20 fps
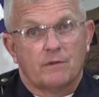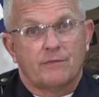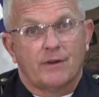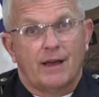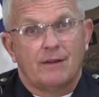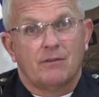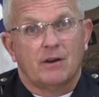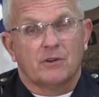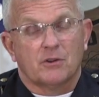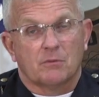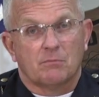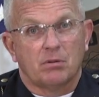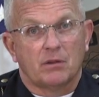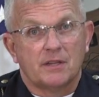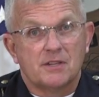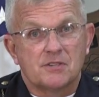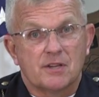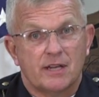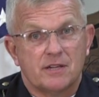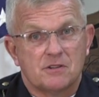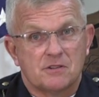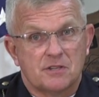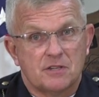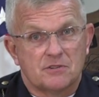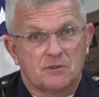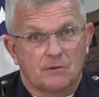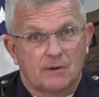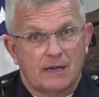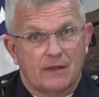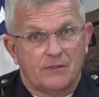500 police
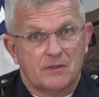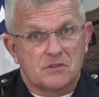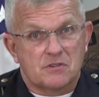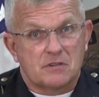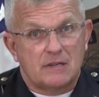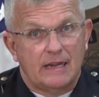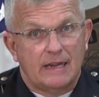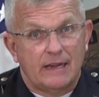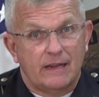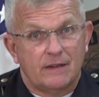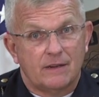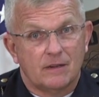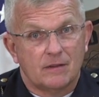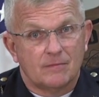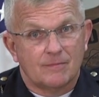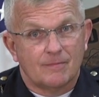agencies around this state.